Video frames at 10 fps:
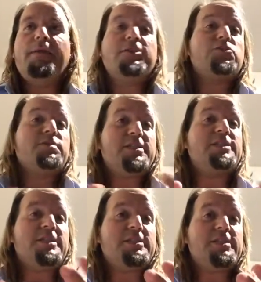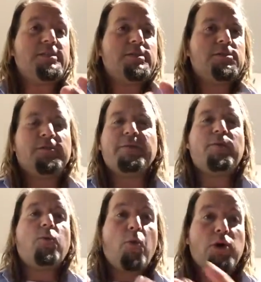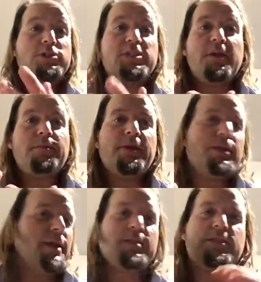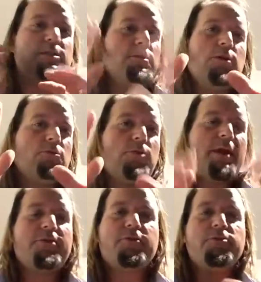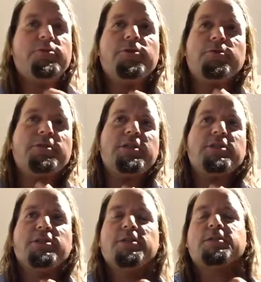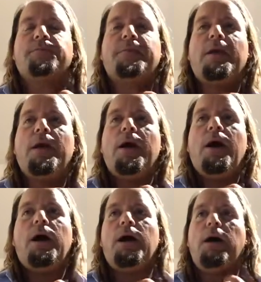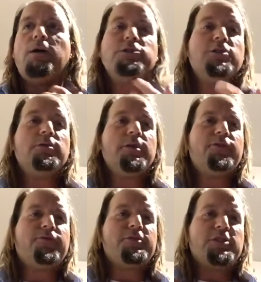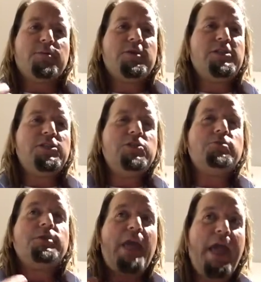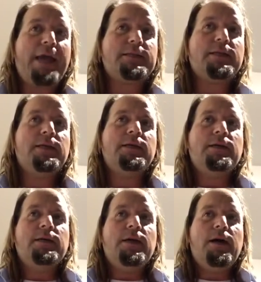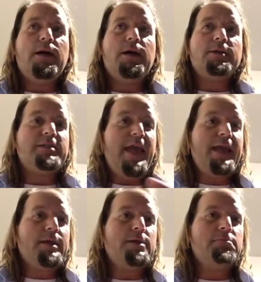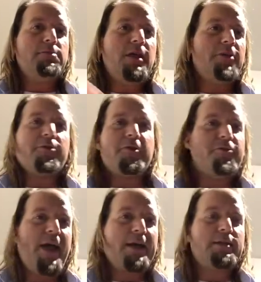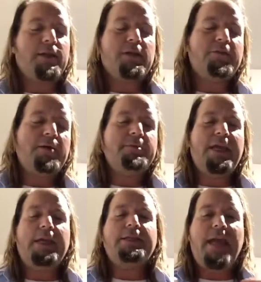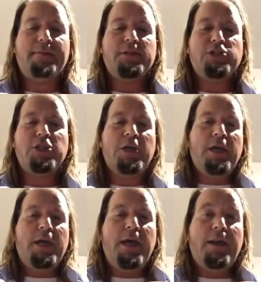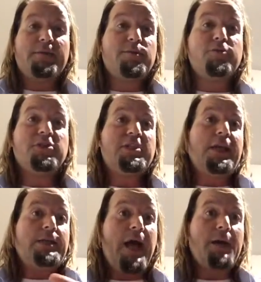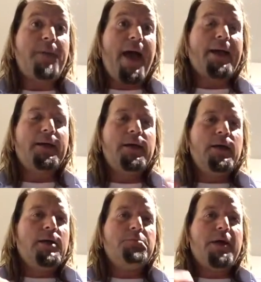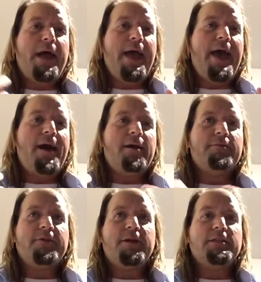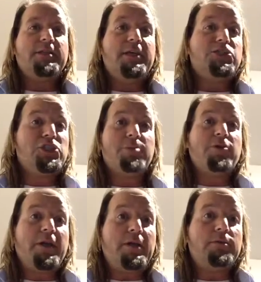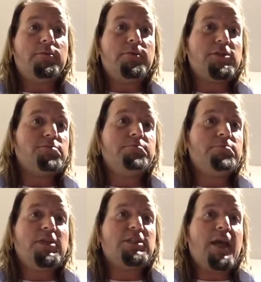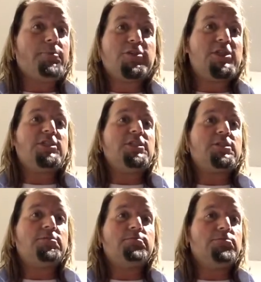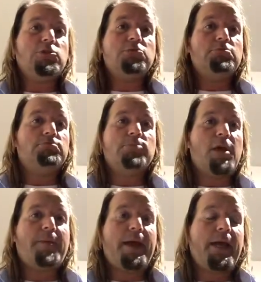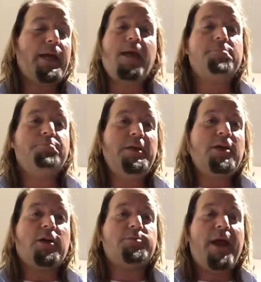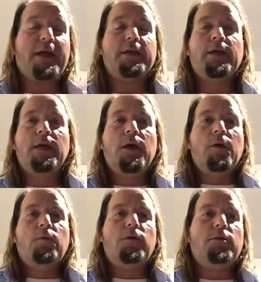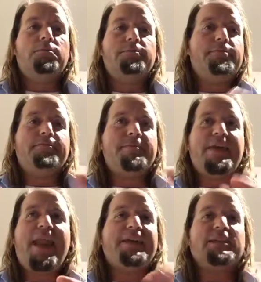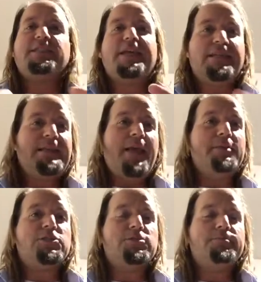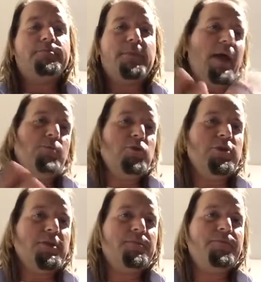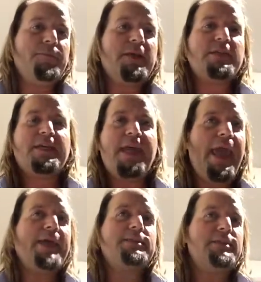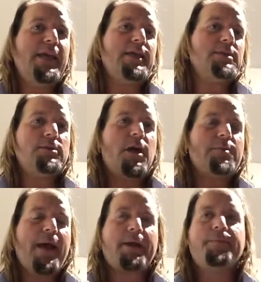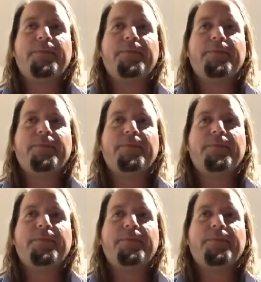These are resistances. So if someone wards something, they can still go right through your resistances. Also, if for some reason you can't take the other effect, like if I'm taking damage and I'm supposed to take knockback, but I have, say, shimmering, which says I'm resistant to knockback. I can't be knocked back. Well, then I just take the damage, and then I'm wounded because I can't take the knockback.